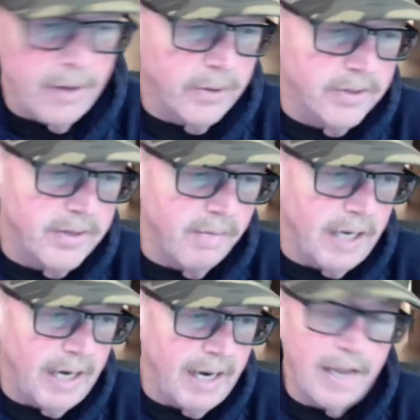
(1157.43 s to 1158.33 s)
on 7A,
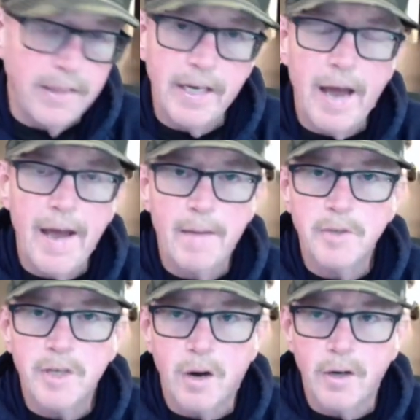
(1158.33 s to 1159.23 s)
and I think I am
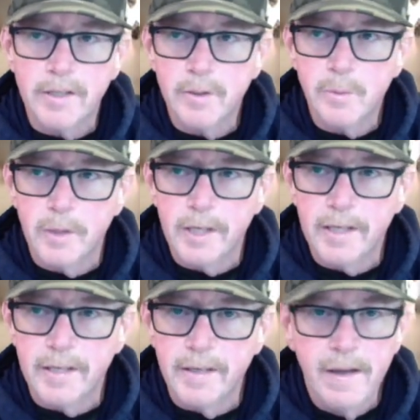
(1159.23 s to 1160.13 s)
starting this week.
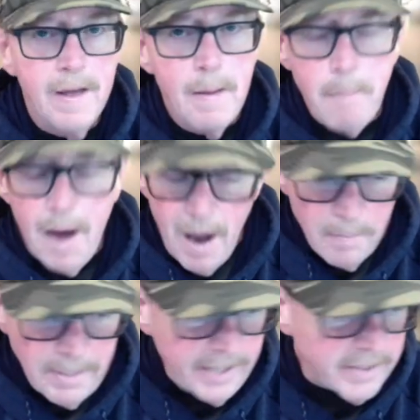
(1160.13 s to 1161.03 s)
And by all
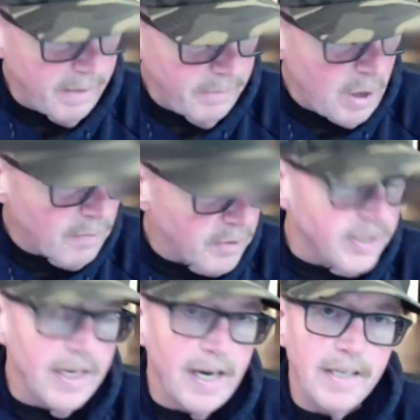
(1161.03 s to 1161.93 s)
means, if you ever
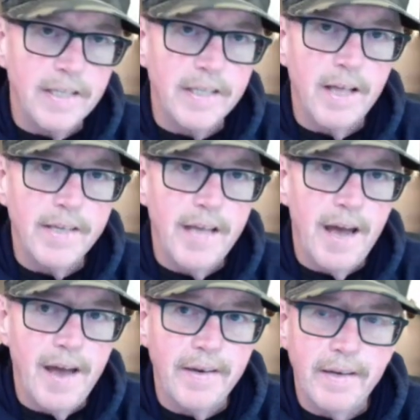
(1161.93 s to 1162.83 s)
see anything like
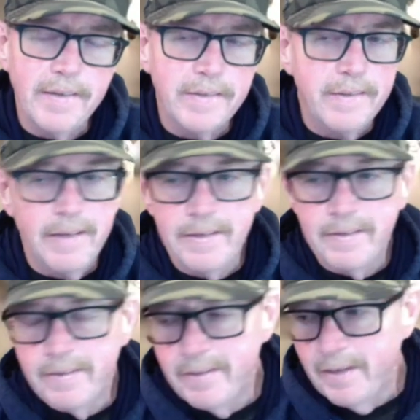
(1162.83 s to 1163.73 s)
that, and and
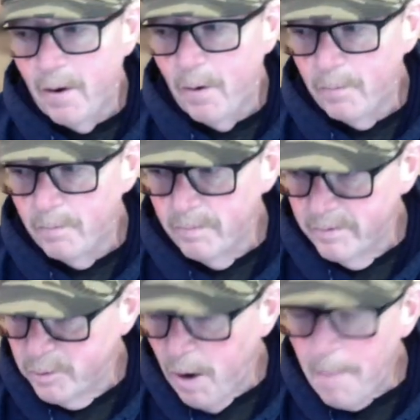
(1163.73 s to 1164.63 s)
you know,
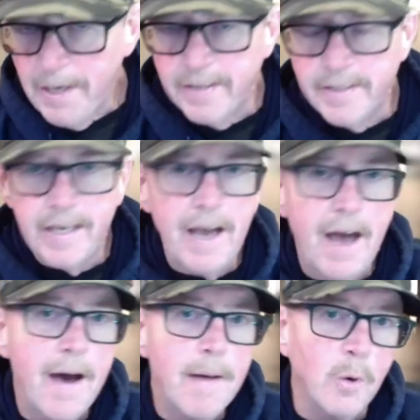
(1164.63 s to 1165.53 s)
drop me a
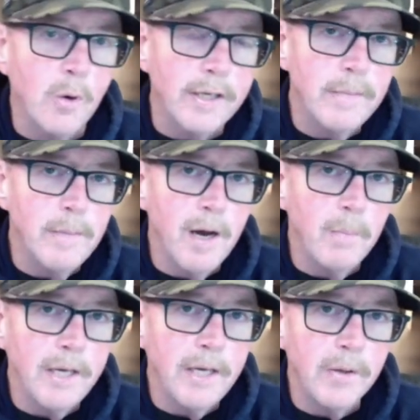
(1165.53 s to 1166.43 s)
DM or email
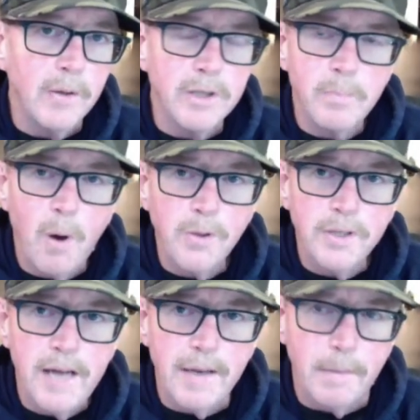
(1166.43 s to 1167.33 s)
me or just post
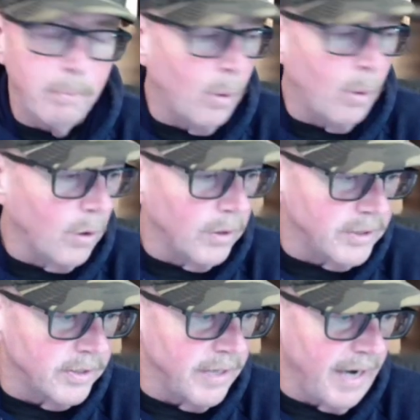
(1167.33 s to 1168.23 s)
it on the board and
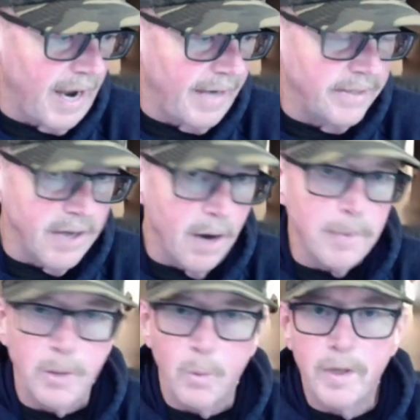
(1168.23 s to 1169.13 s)
just say, hey,
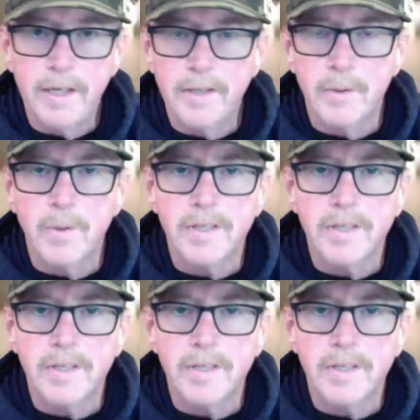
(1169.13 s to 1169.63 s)
dummy, what are you doing in